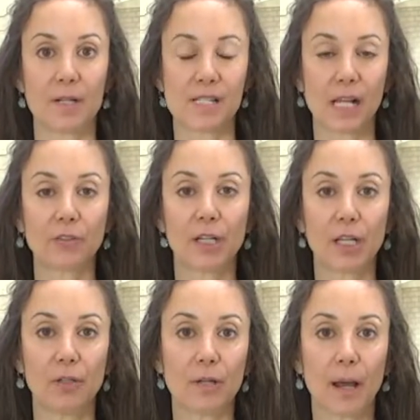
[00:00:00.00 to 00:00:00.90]
And celery and
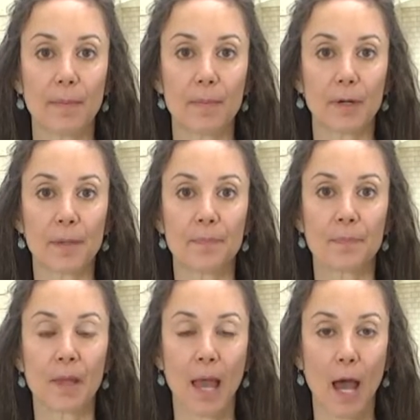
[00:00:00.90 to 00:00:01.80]
cucumber
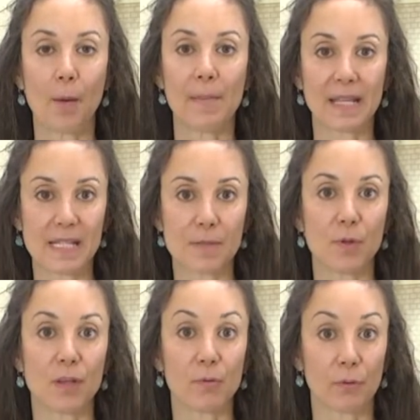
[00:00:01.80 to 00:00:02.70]
help make the
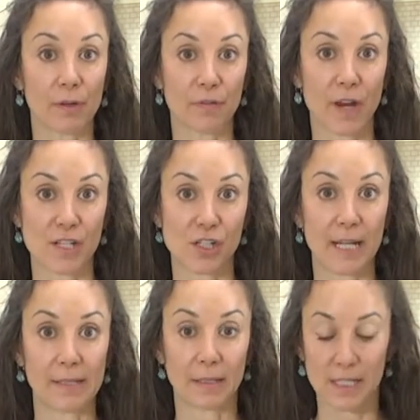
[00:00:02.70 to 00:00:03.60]
smoothie real
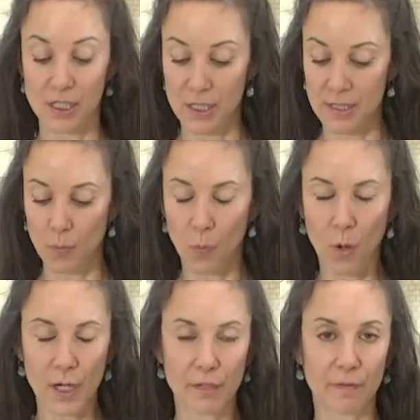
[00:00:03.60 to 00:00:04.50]
refreshing and delicious and
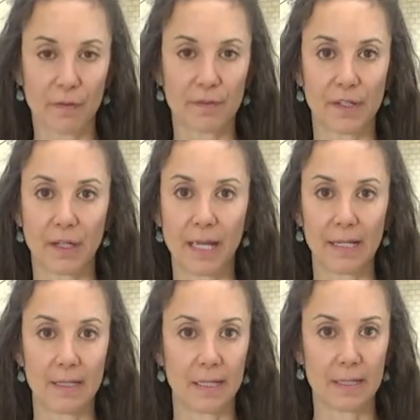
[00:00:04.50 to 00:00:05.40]
wonderful for your
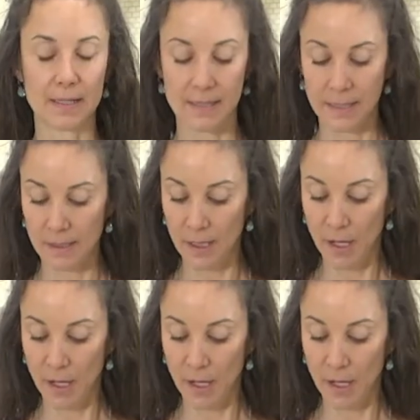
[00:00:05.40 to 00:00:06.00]
kidneys and